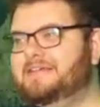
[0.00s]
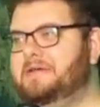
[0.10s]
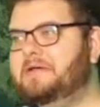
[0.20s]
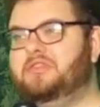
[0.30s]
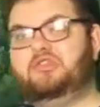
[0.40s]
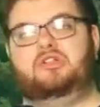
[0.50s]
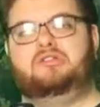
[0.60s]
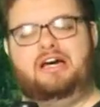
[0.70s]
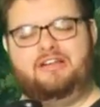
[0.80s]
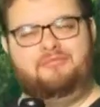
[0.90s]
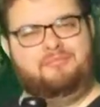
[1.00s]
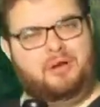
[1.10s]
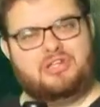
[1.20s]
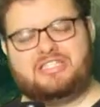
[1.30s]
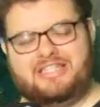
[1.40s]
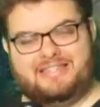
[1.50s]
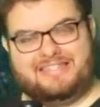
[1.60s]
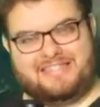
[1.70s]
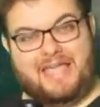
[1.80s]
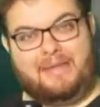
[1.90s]
there's a lot of burst in this
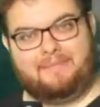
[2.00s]
game.